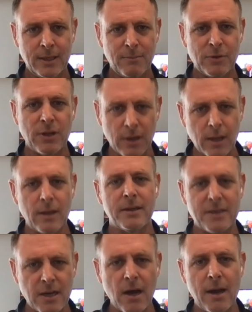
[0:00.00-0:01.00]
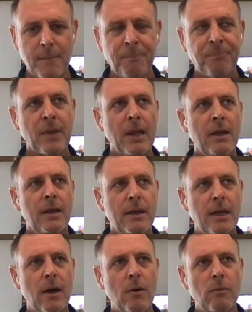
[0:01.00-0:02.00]
Because a lot of the time,
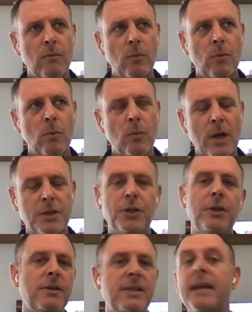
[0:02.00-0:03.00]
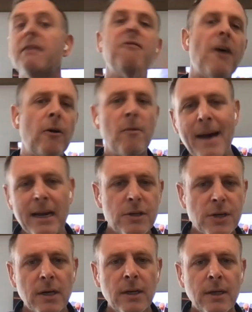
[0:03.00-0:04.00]
whilst you say you fire a
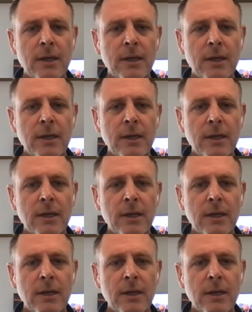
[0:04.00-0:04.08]
manager